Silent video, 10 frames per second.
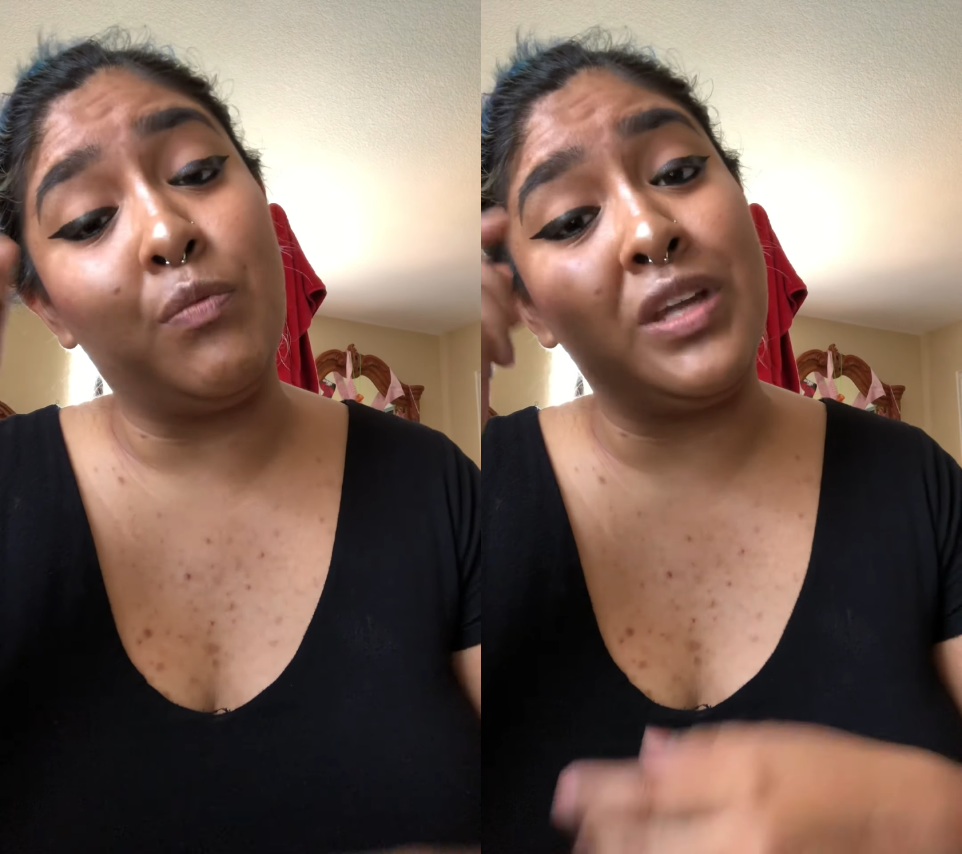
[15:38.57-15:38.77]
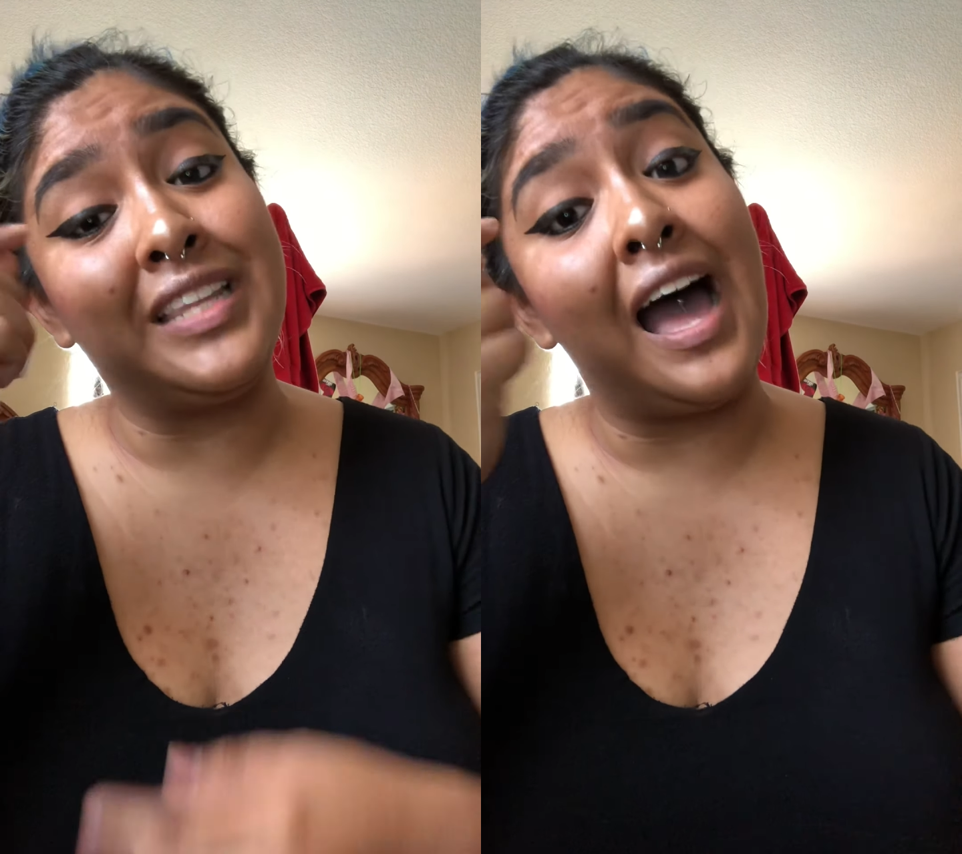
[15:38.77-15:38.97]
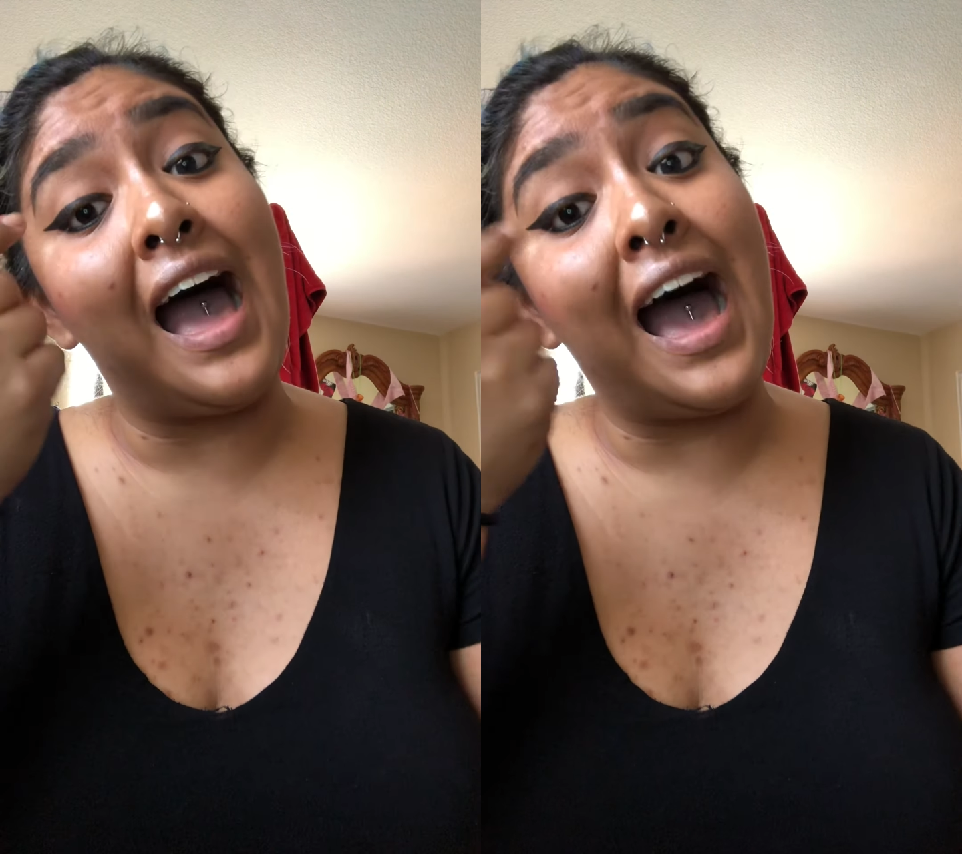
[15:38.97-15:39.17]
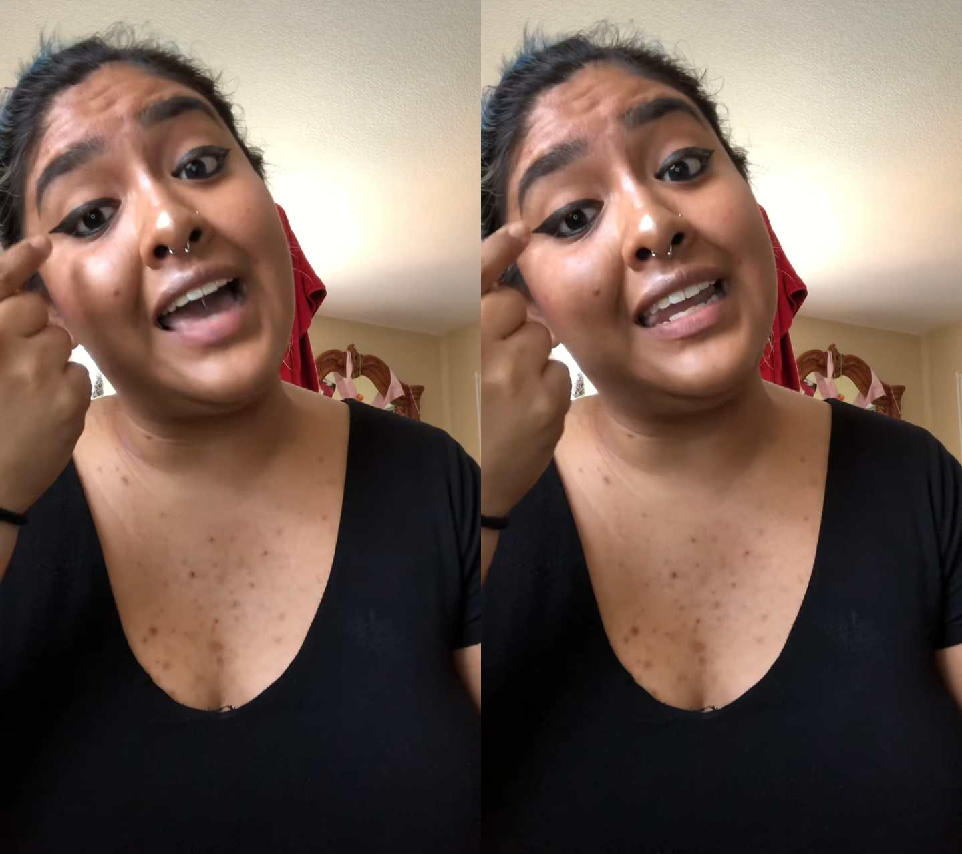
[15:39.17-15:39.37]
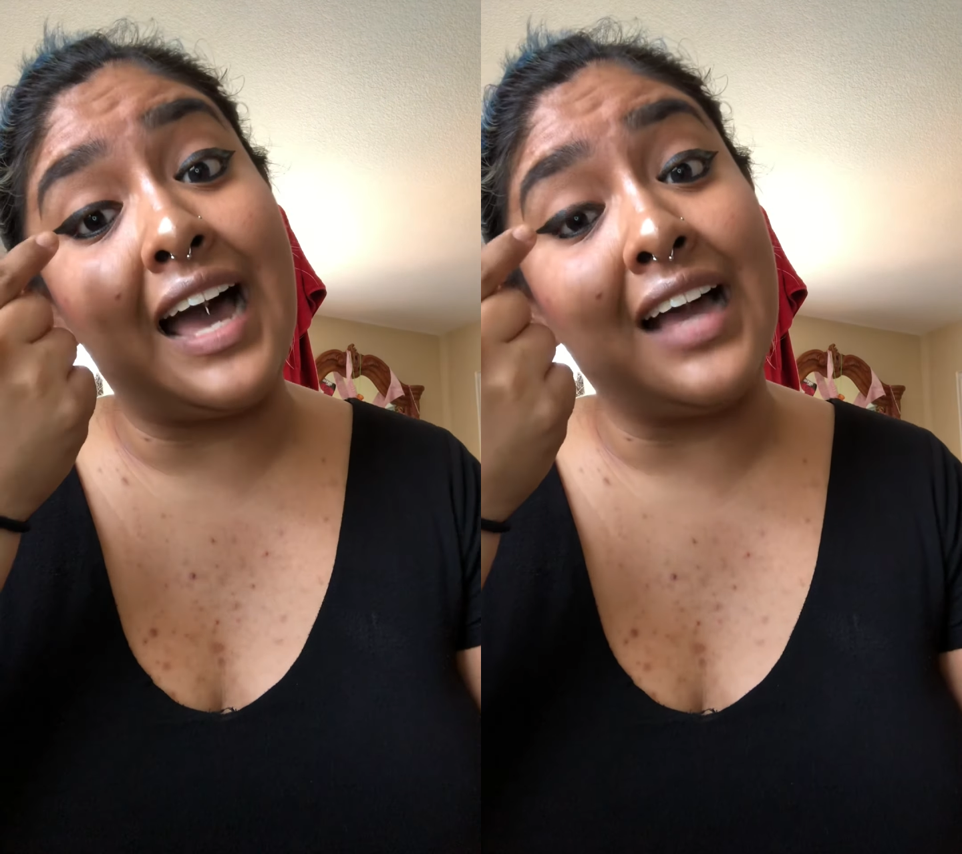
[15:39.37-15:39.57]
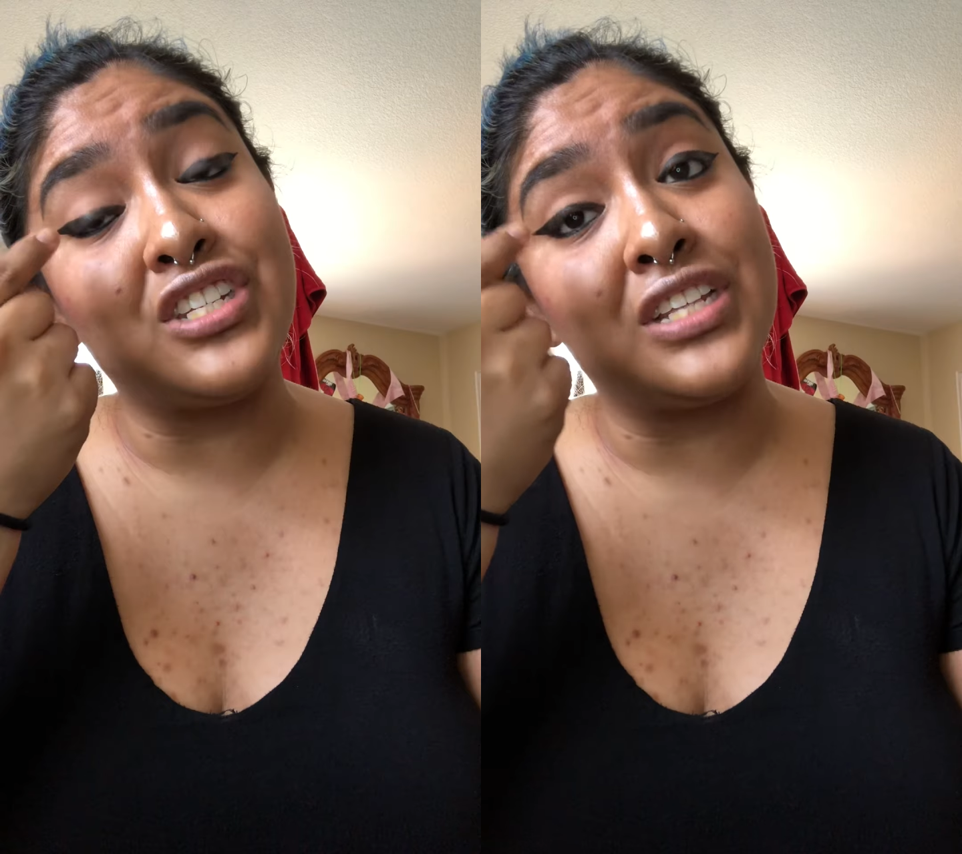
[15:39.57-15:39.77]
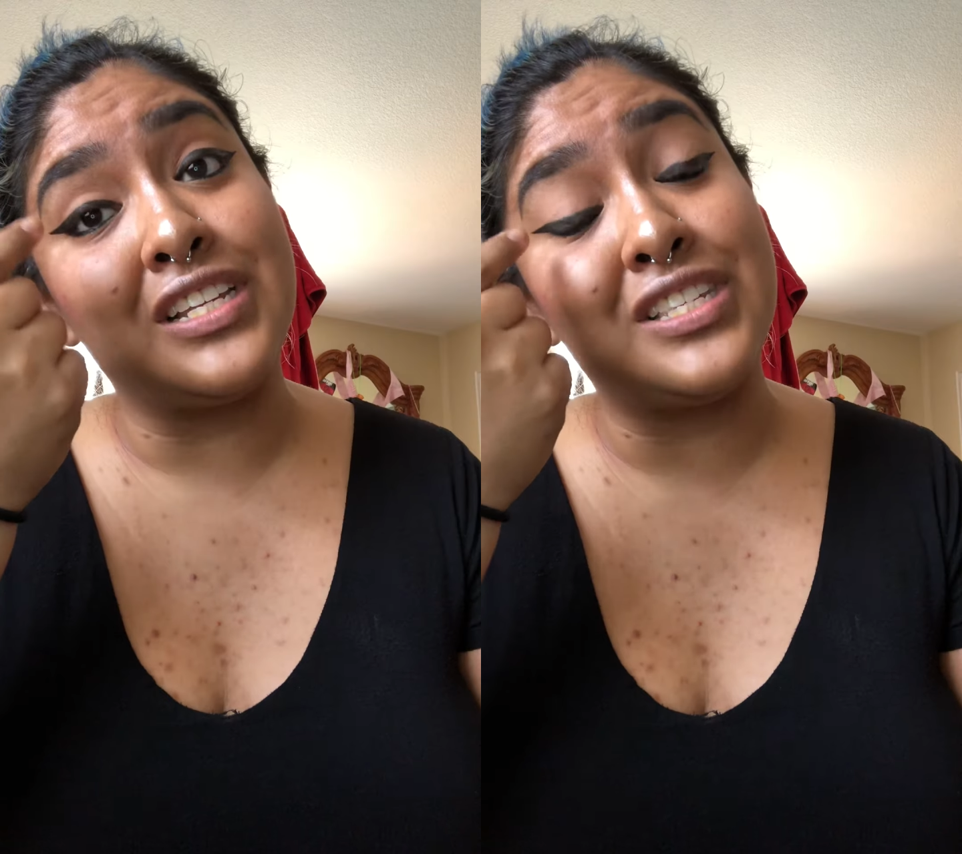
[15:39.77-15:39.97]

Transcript: when that eyelash that's